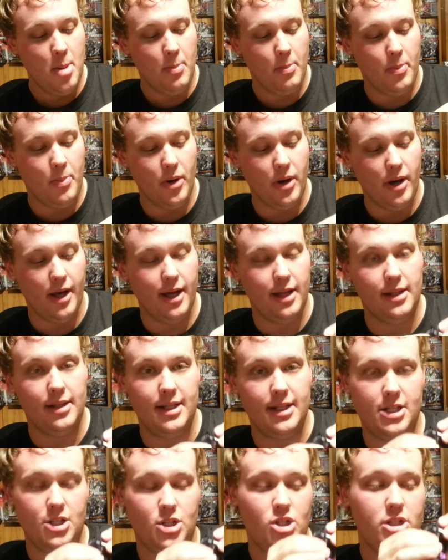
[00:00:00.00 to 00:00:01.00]

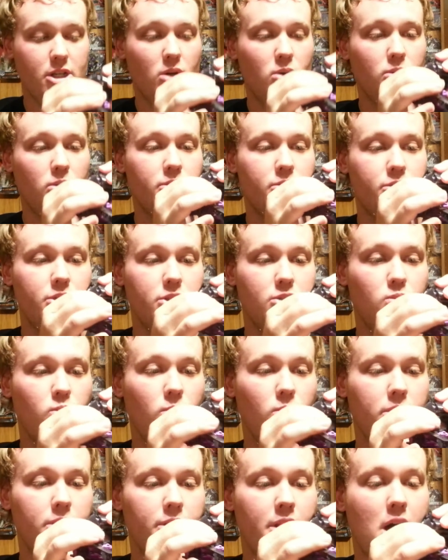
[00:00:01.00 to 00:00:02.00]
but his shoulder
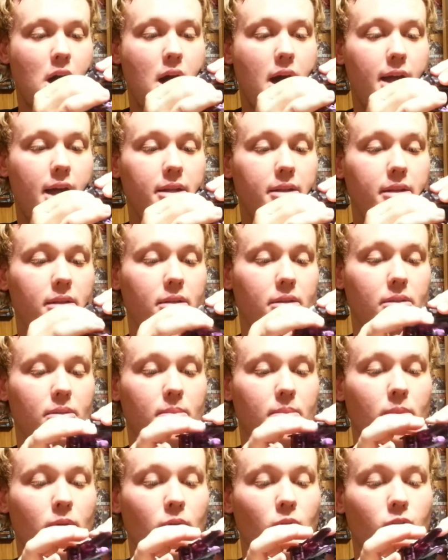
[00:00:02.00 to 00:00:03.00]
just will not
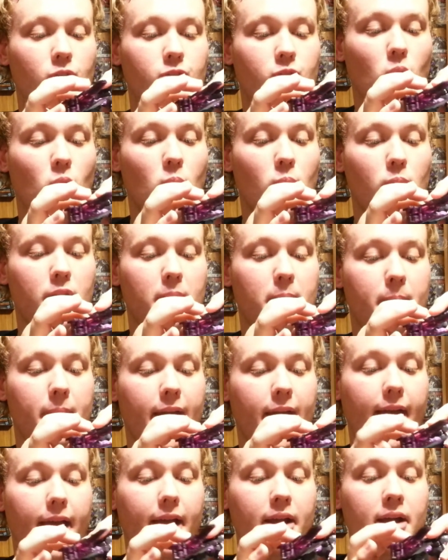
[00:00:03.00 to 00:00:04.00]
move forward and
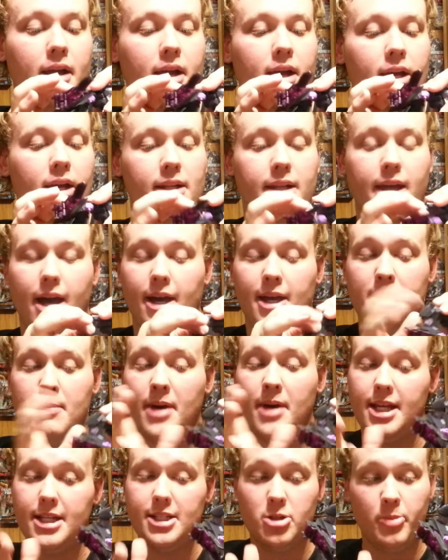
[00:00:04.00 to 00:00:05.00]
back. Now,
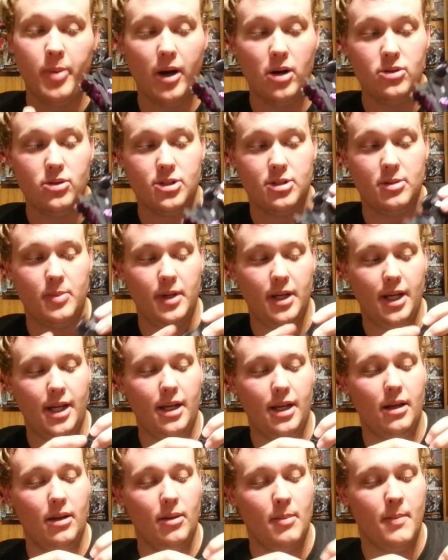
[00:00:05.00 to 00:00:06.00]
it may supposed to
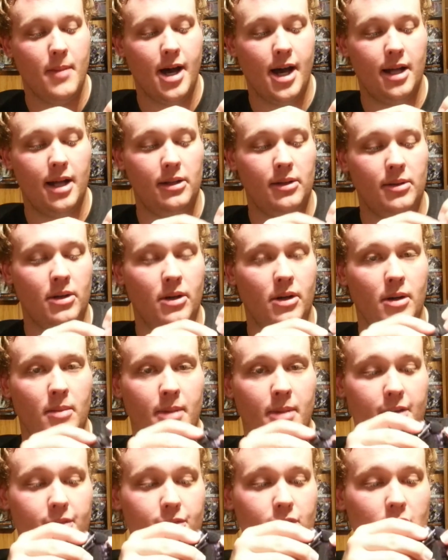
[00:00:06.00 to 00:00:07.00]
be,
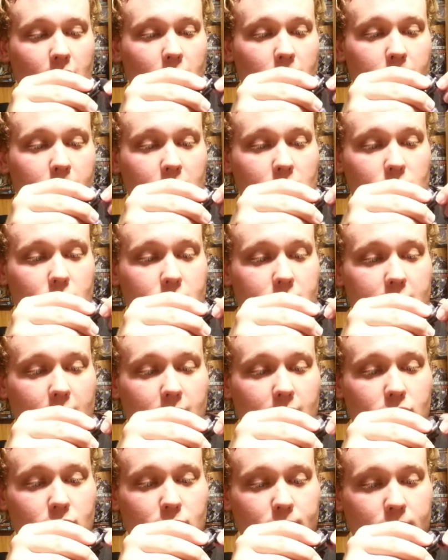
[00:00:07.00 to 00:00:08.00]
my figure may
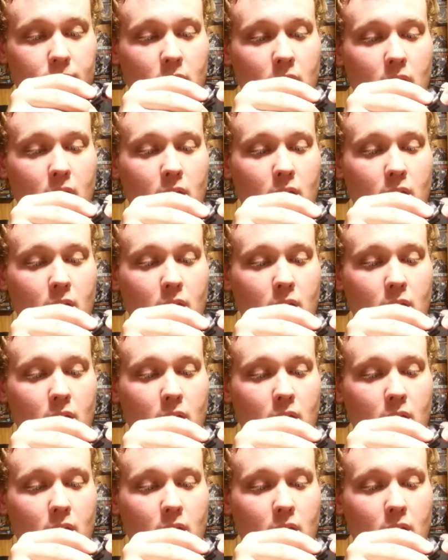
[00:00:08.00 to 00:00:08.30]
just have some